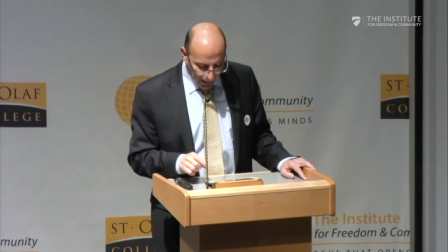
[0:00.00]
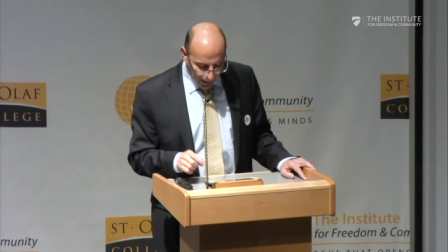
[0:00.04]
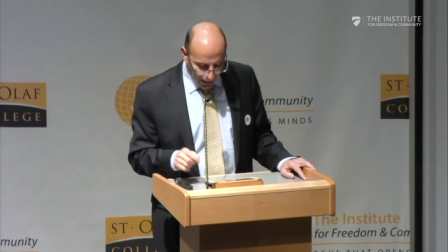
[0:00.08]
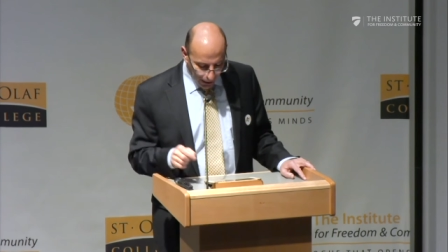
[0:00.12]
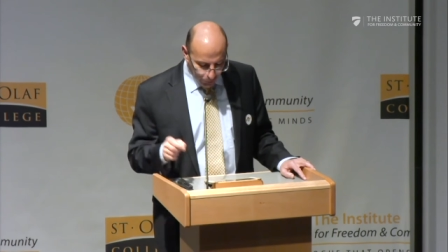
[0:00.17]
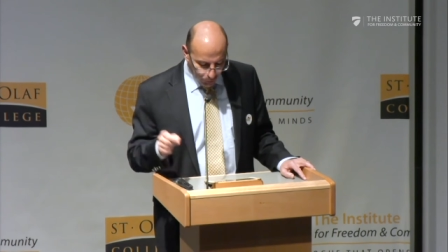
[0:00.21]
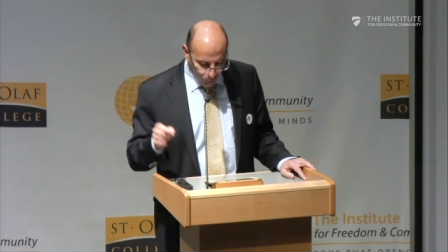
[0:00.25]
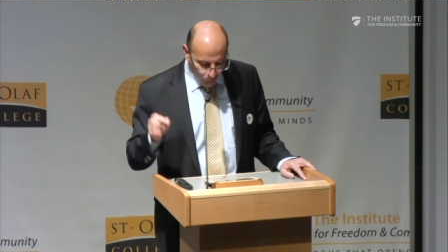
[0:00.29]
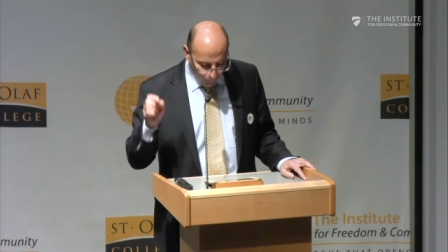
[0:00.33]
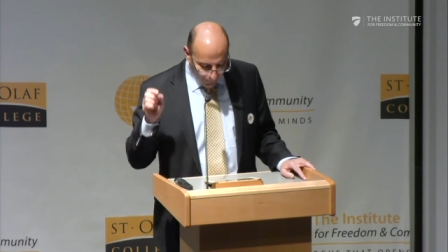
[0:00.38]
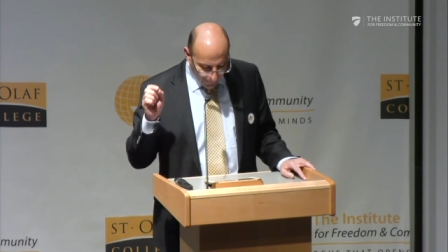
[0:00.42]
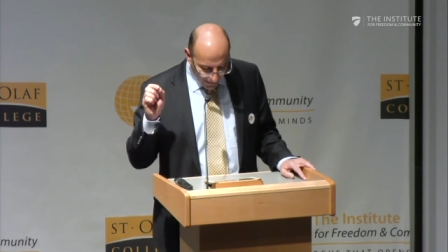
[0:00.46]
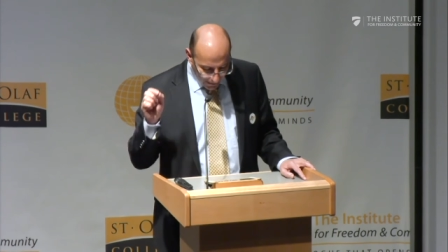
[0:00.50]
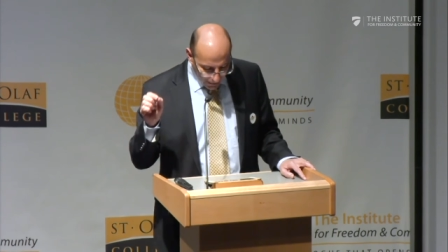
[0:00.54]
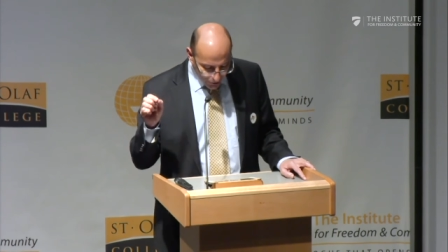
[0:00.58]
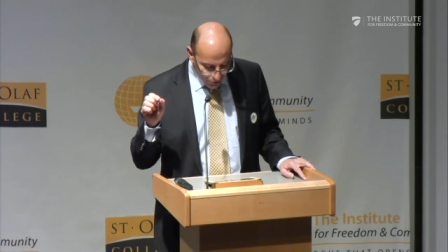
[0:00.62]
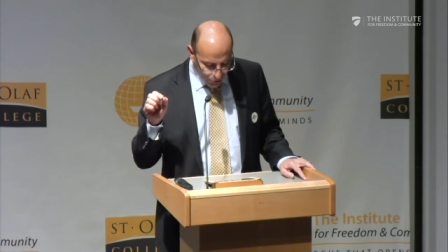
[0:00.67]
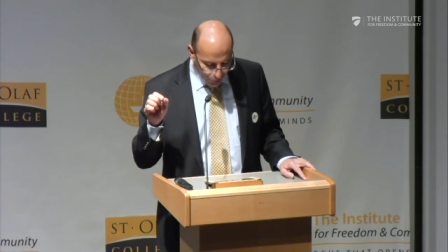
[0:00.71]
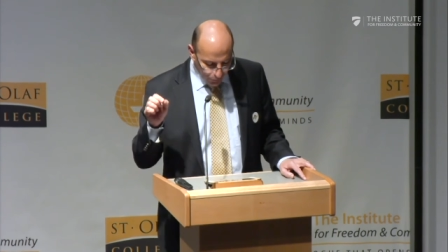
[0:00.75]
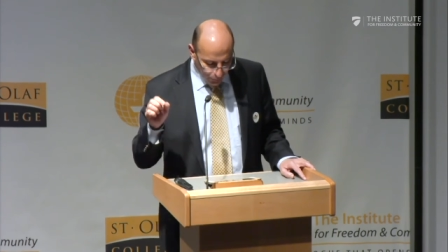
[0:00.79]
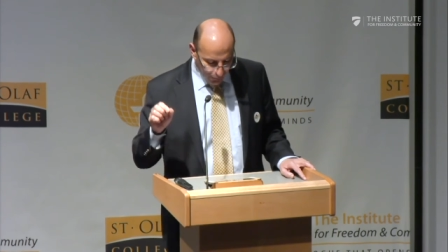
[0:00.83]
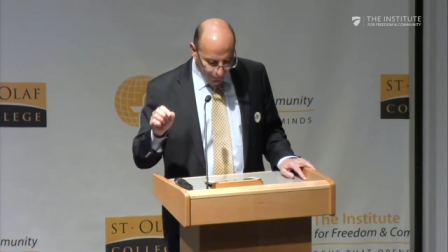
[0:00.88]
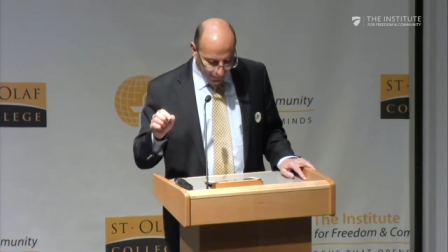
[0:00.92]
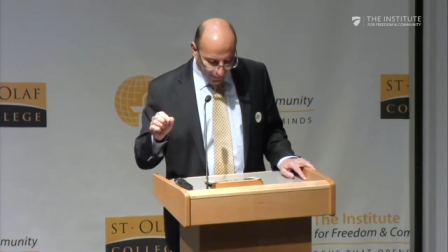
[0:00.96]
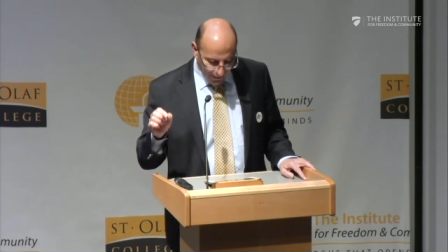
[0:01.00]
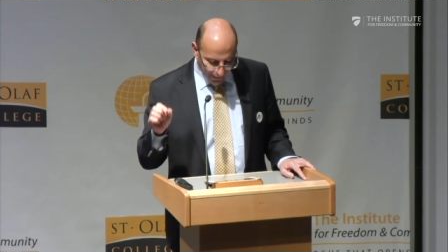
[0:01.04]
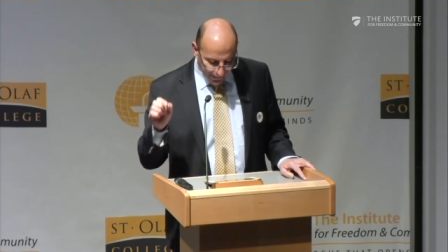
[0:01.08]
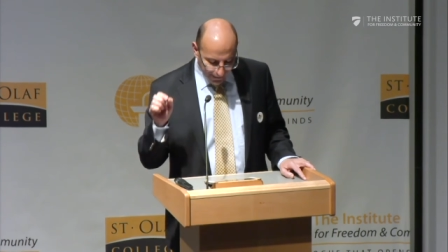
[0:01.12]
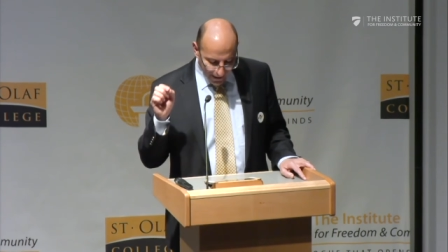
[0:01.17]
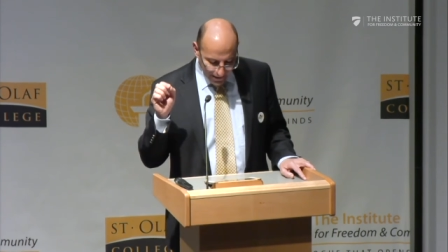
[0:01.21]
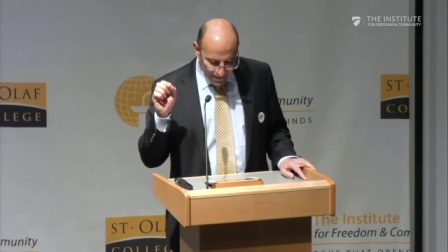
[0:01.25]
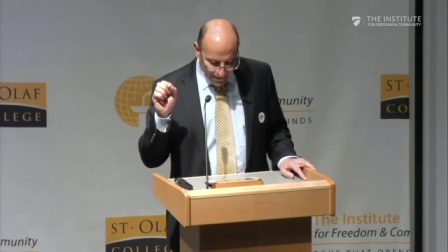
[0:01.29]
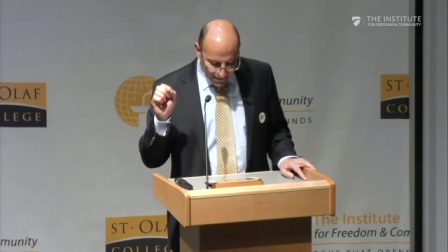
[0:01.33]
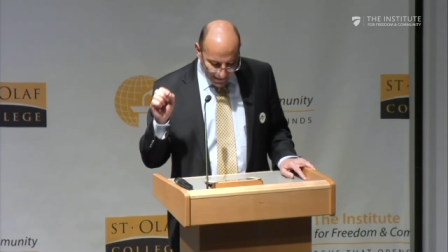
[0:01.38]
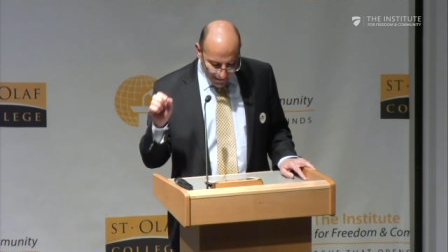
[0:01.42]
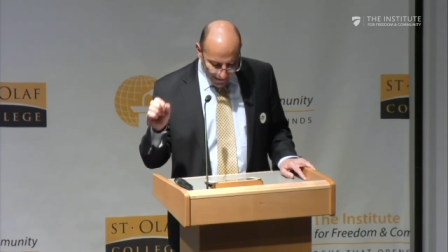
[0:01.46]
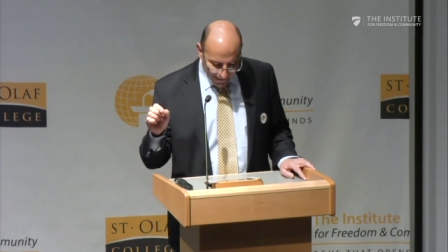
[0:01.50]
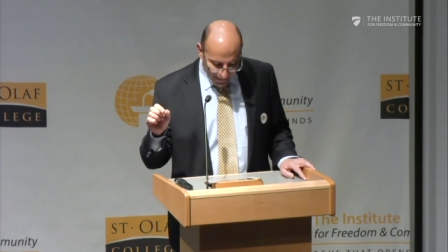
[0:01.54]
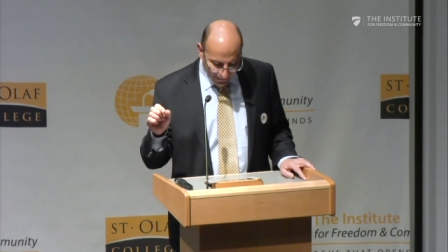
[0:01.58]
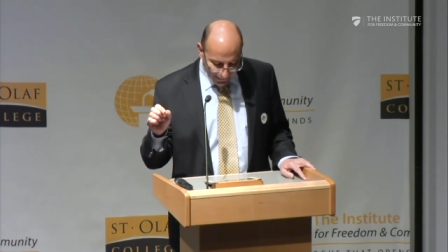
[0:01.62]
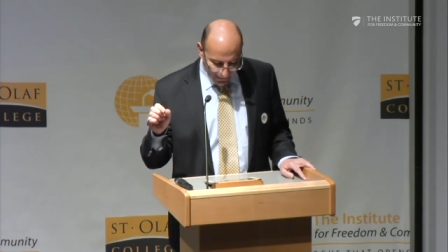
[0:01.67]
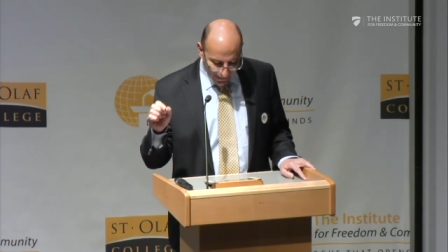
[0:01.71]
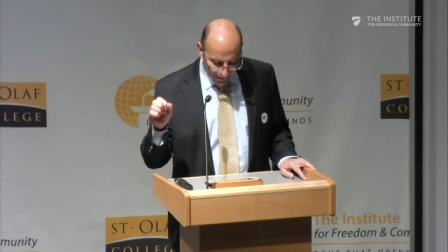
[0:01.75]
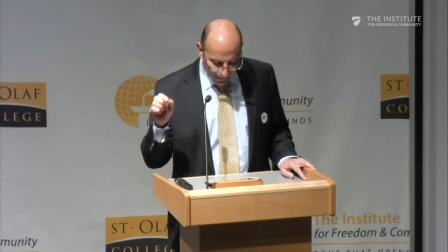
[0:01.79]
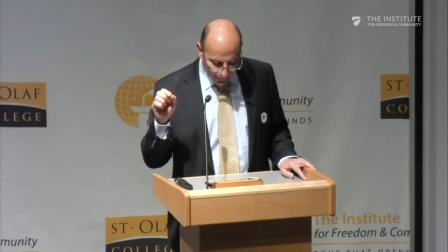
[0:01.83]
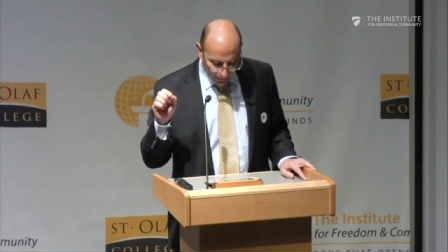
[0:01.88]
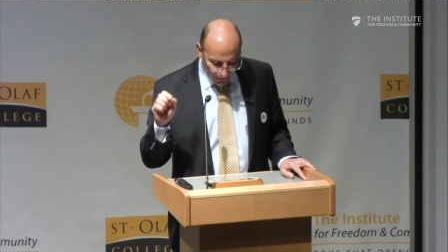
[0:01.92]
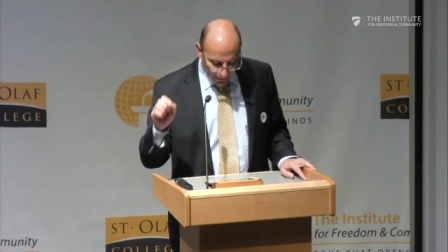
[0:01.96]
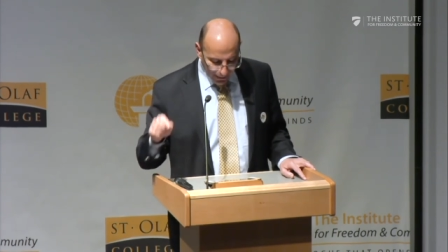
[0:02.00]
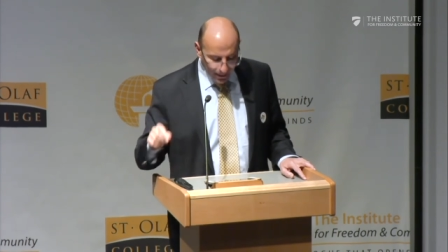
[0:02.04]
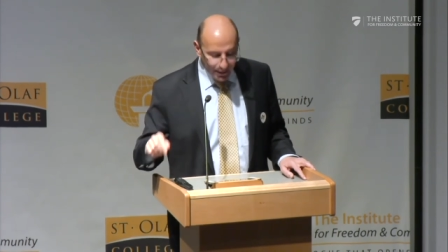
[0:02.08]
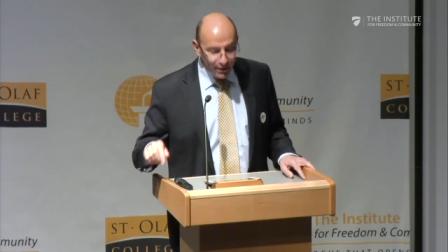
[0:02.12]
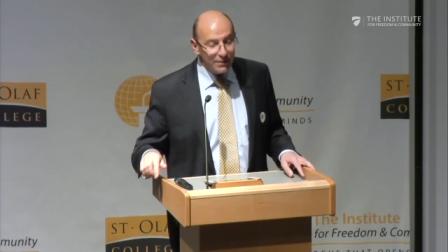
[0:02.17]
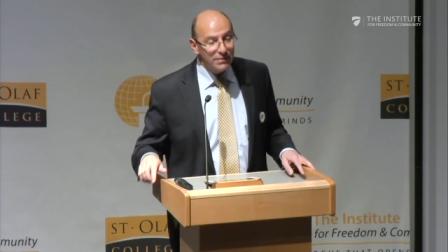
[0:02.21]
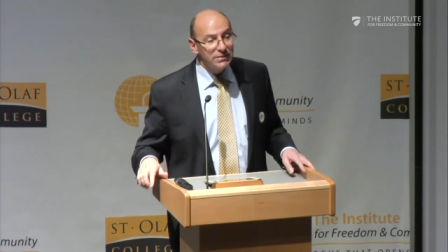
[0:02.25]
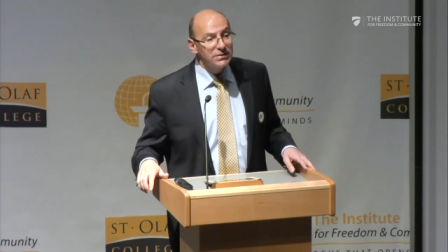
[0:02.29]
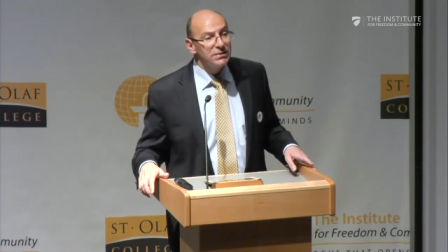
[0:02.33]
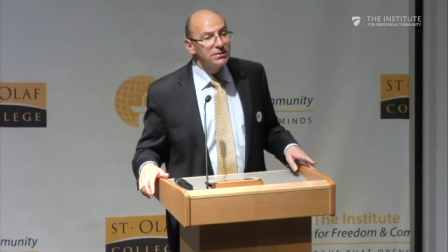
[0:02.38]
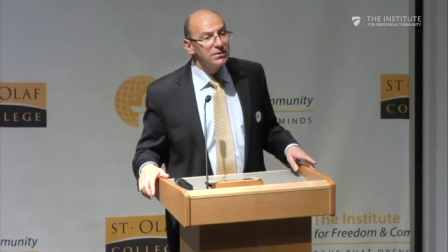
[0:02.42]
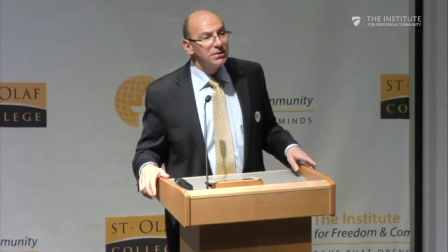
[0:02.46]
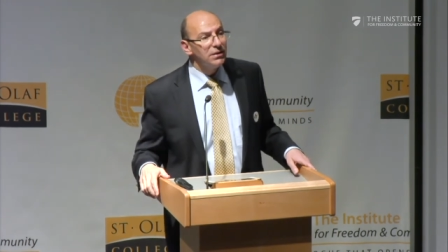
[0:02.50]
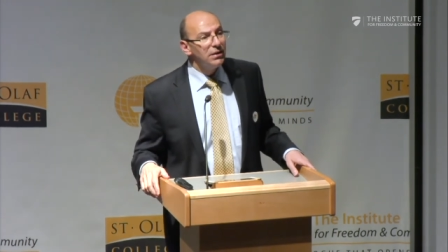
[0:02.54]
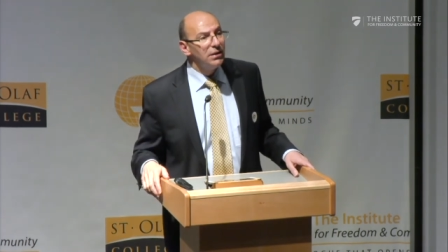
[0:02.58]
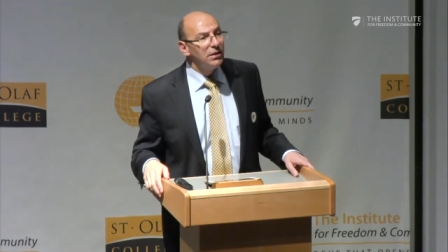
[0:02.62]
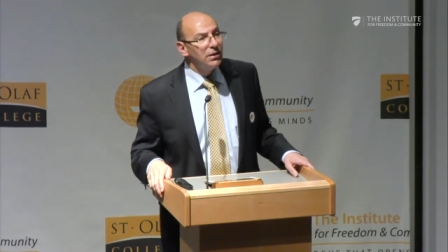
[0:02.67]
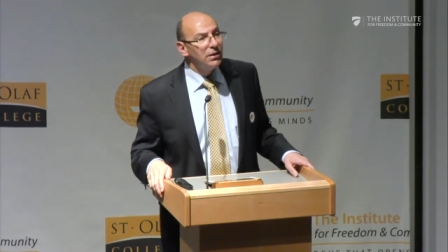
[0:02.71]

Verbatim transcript: and to make sure that the state adheres